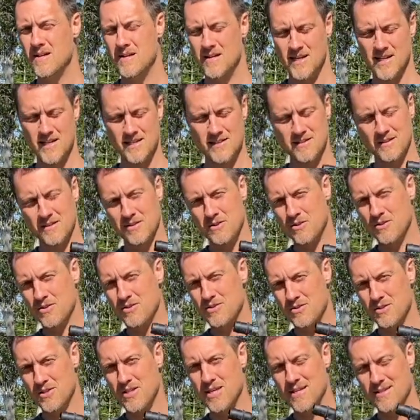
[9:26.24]
it's little
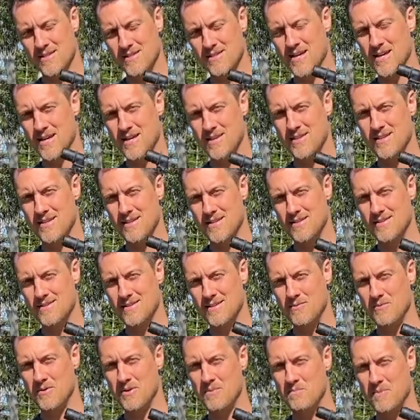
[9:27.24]
things like this
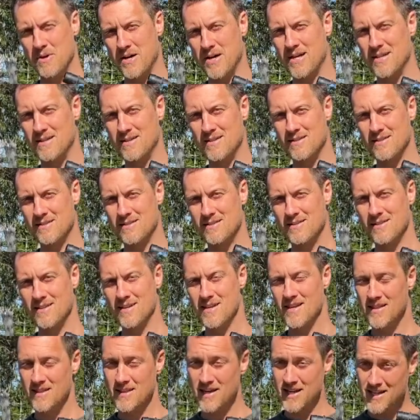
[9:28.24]
that remind us
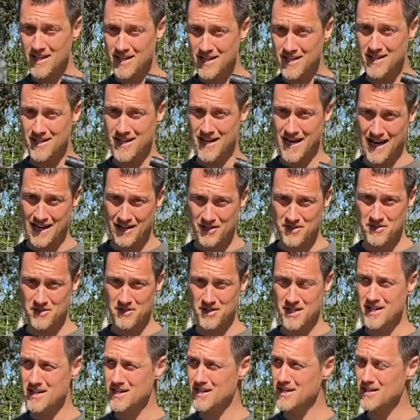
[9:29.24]
that he
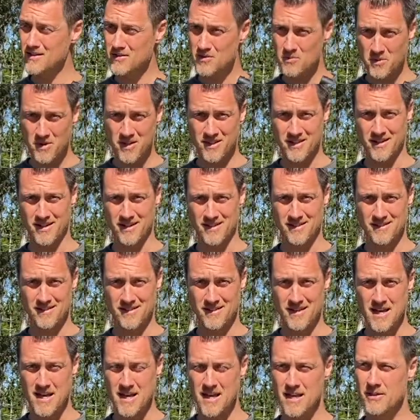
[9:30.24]
actually is with us,
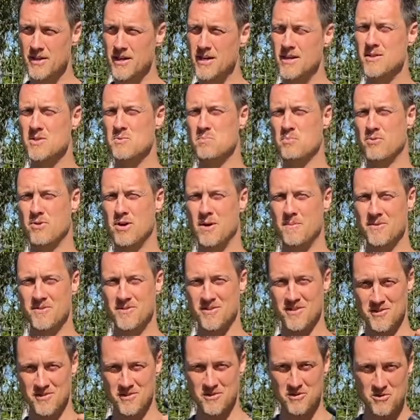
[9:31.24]
that his
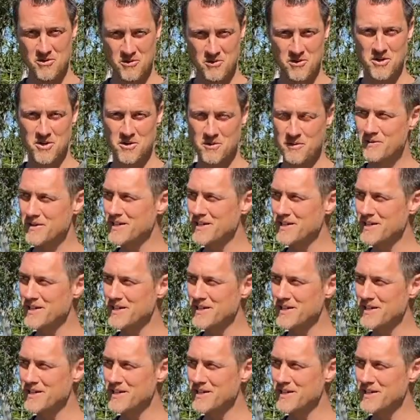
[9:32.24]
promises are true.